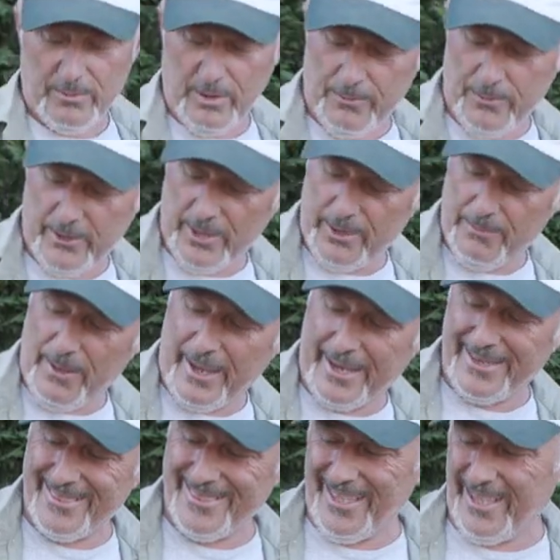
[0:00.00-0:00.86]
I'm not putting it
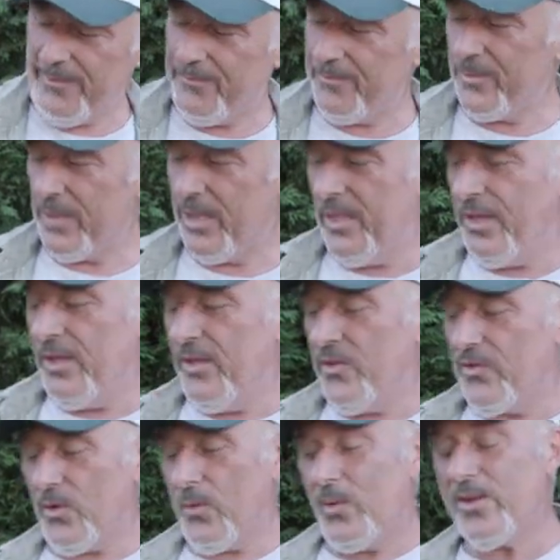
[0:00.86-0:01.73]
back in there.
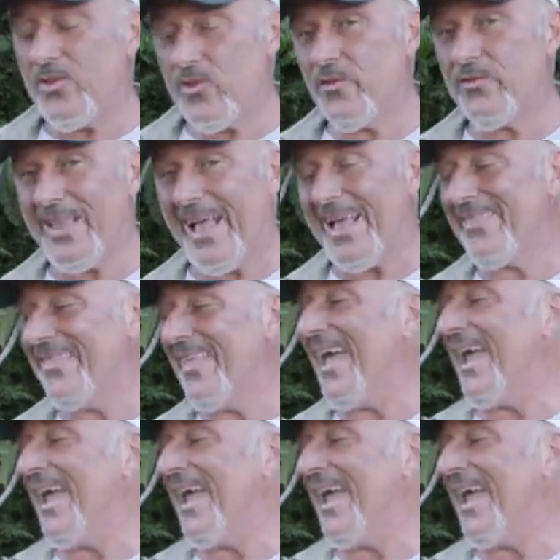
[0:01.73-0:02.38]
So once you've done